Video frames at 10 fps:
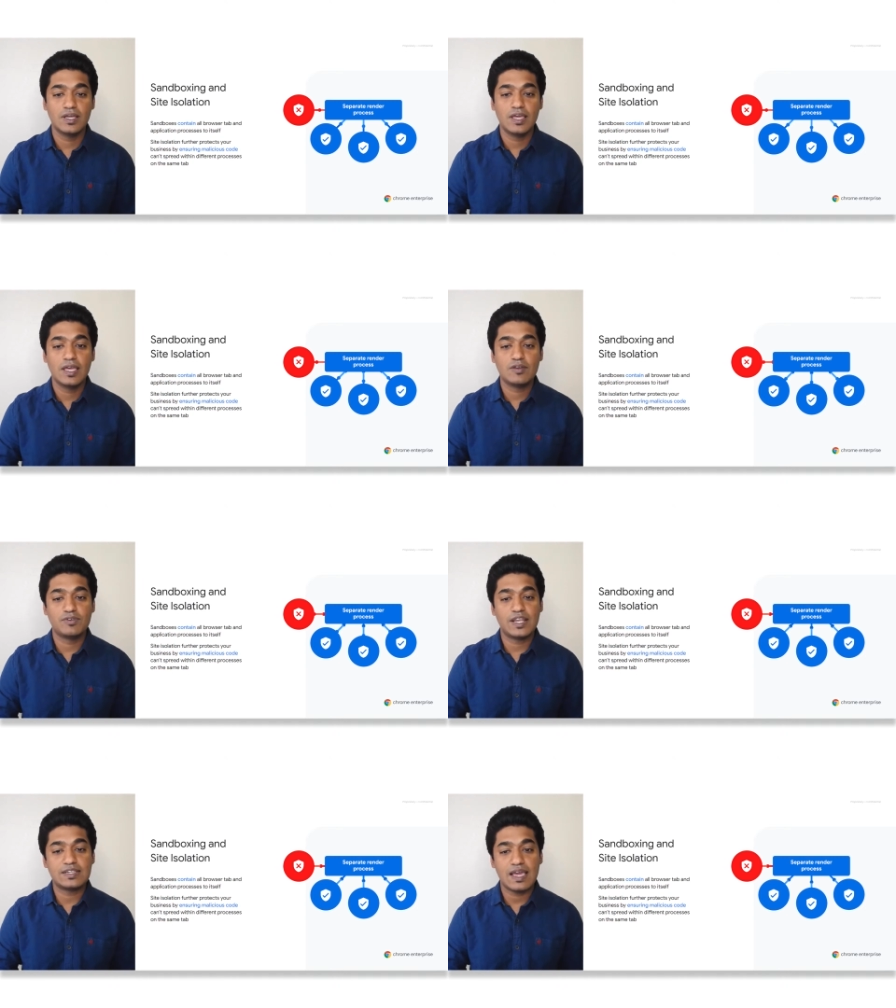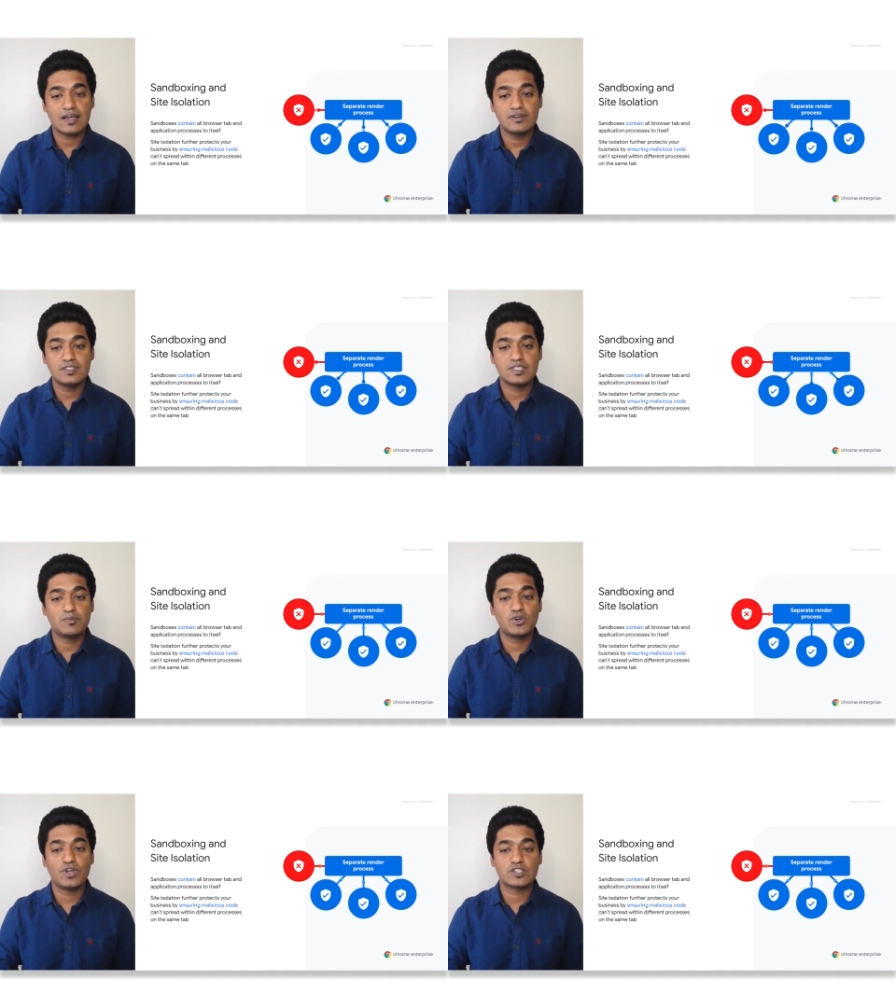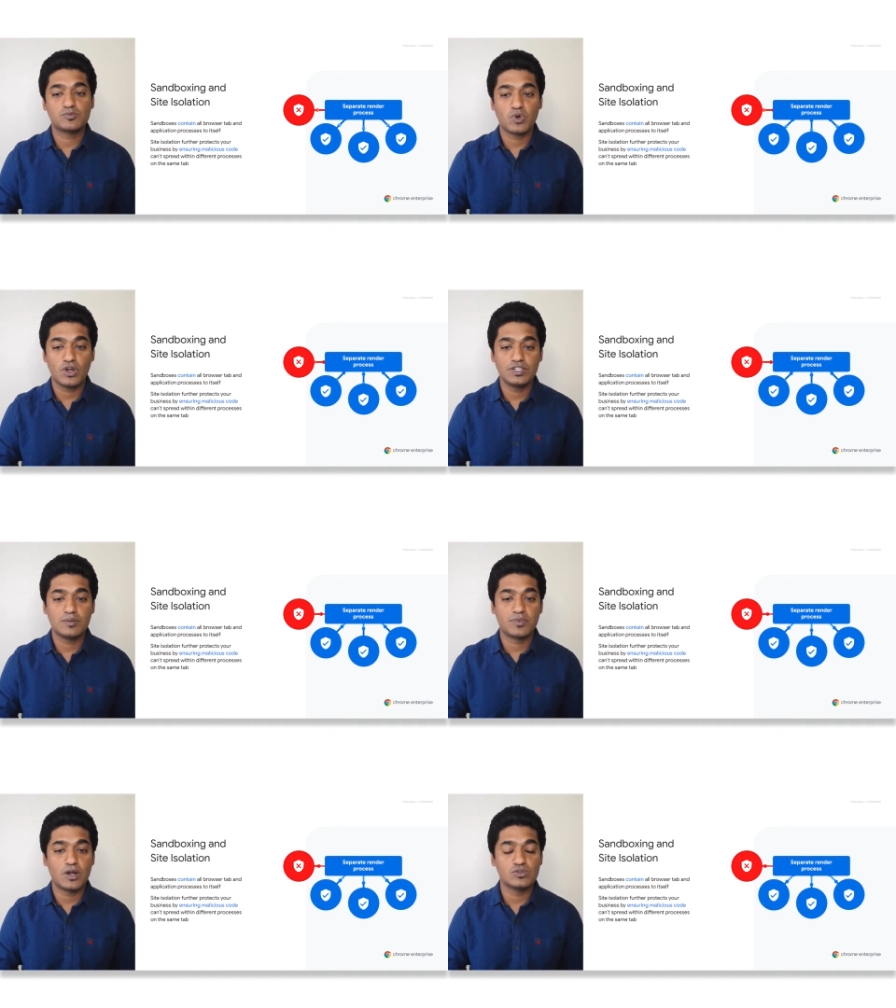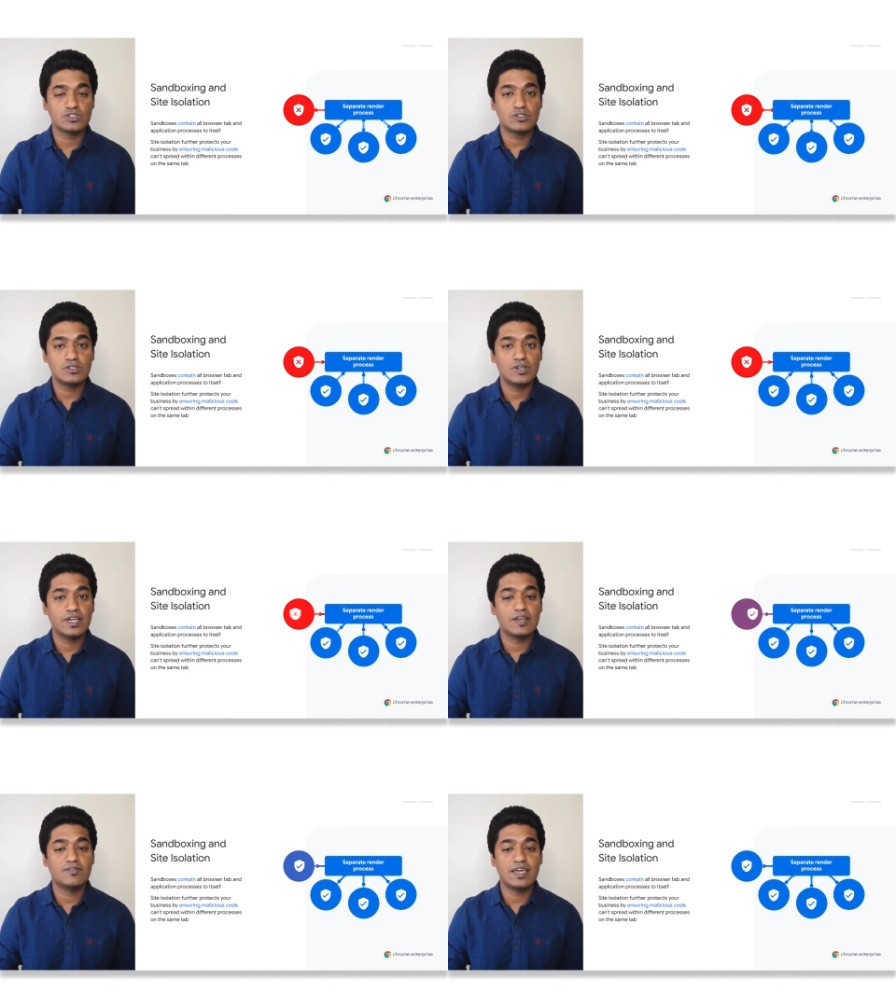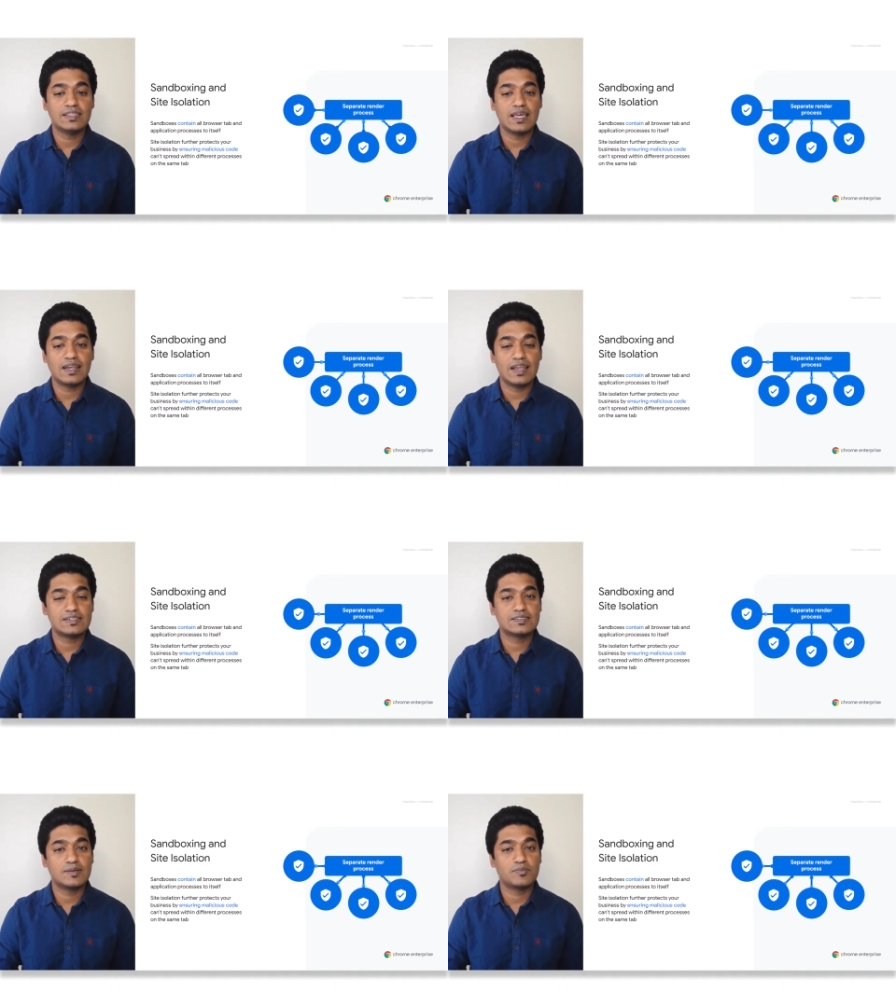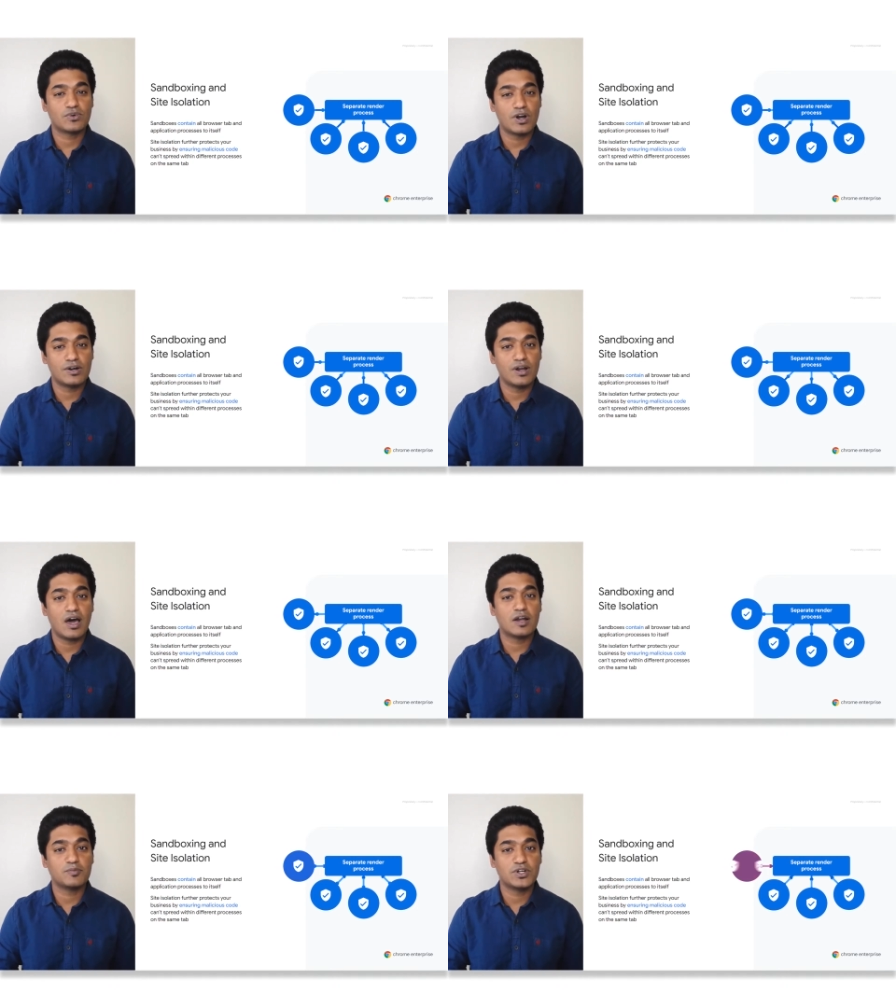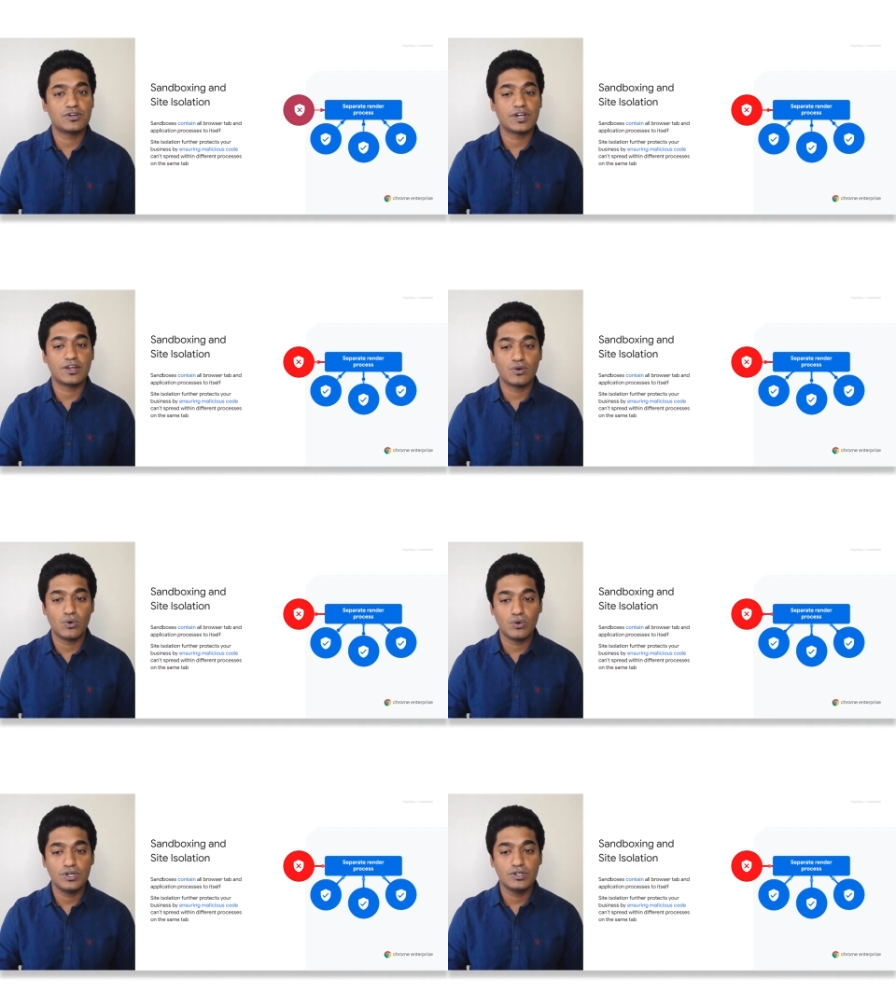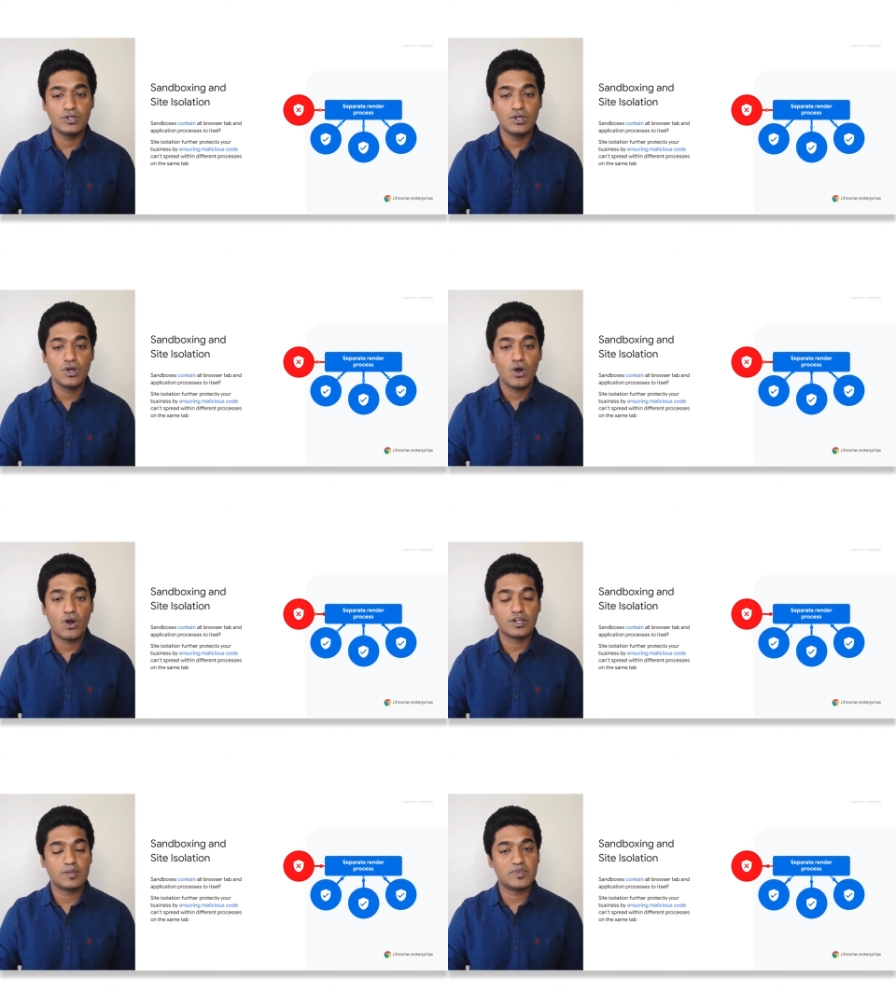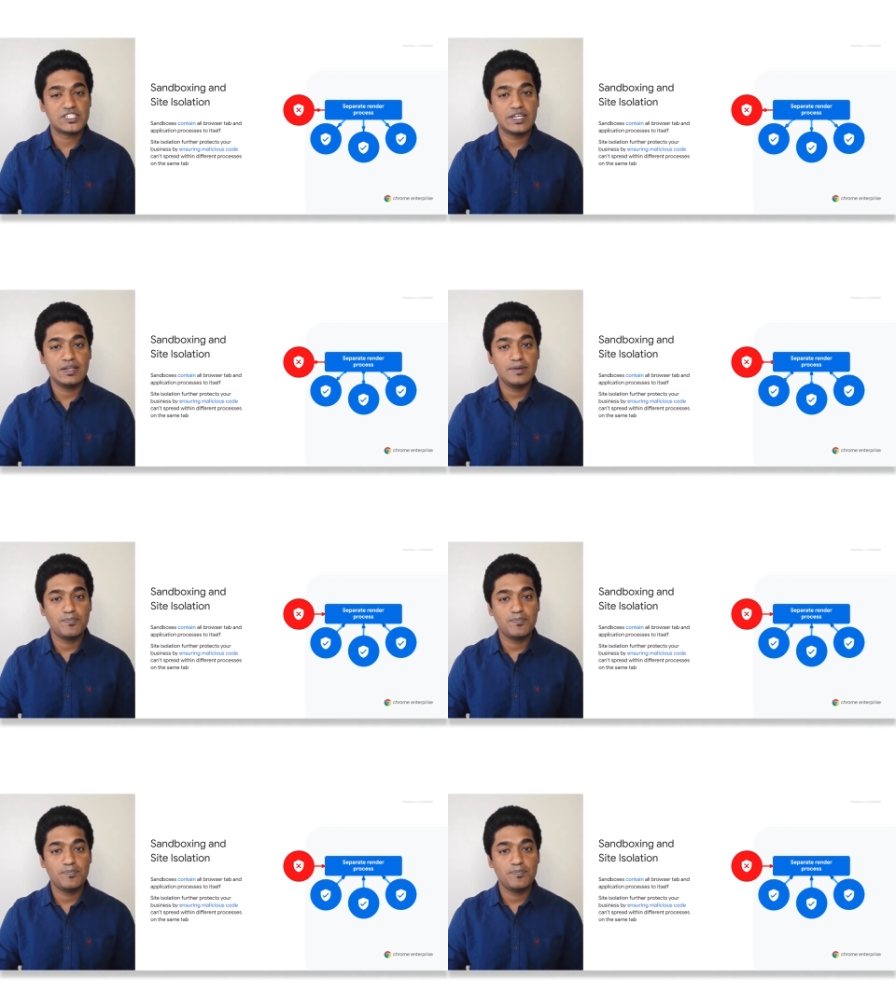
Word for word: If an attacker is able to exploit the browser in a way that lets them run arbitrary code on the machine,